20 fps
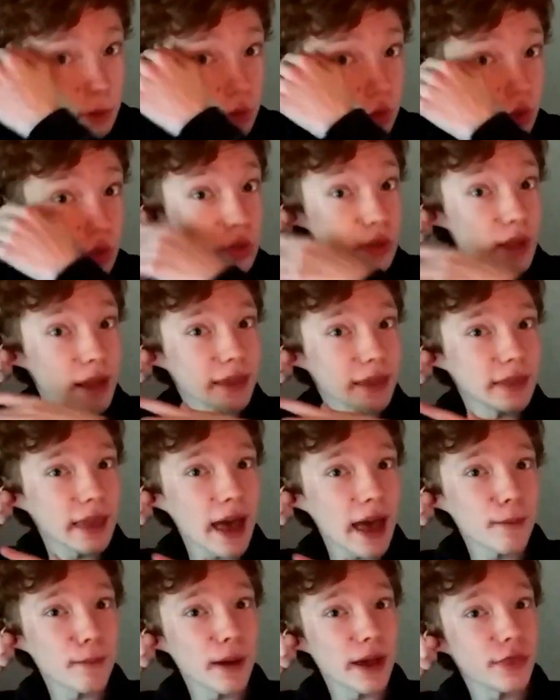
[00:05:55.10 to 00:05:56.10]
Just like
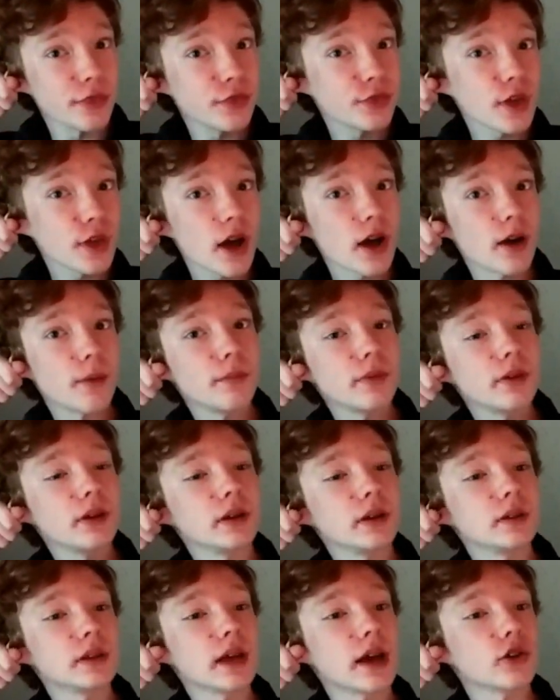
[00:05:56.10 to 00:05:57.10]
that, my thumb
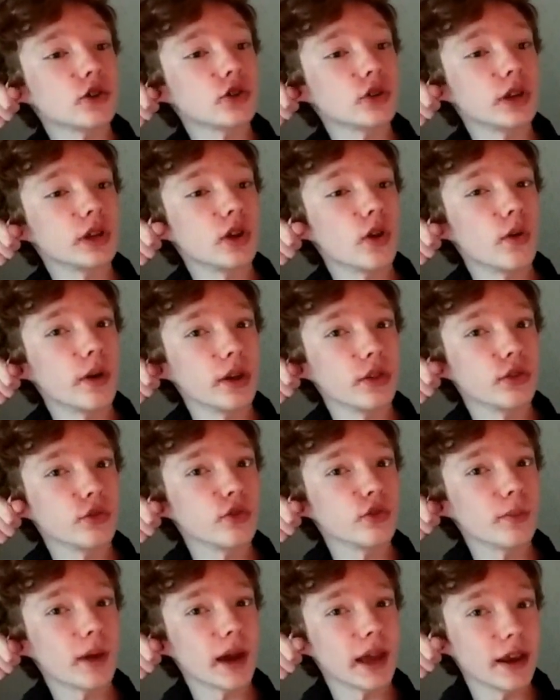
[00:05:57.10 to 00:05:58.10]
is actually going
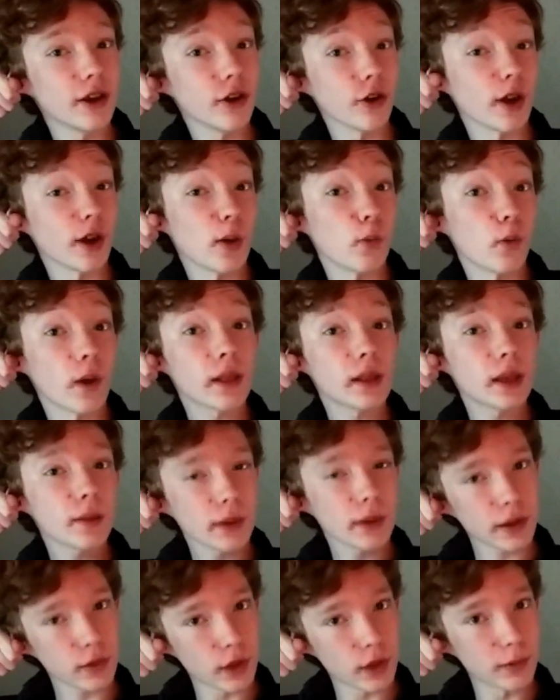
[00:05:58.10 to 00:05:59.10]
through my ear. I'm wiggling
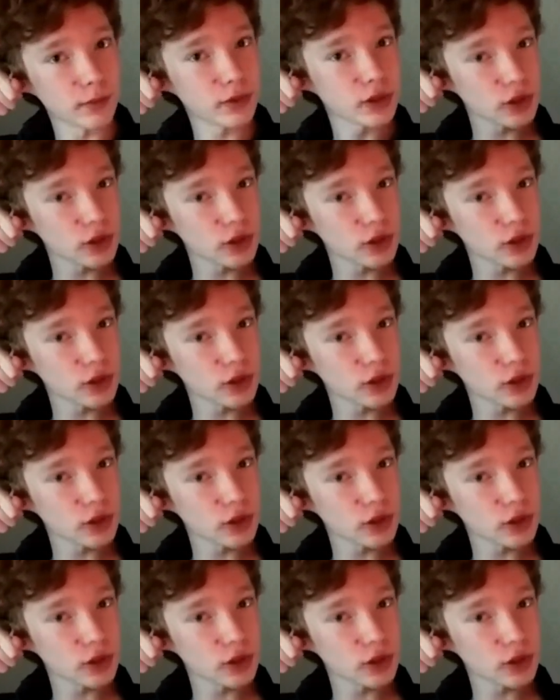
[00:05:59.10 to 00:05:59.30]
my thumb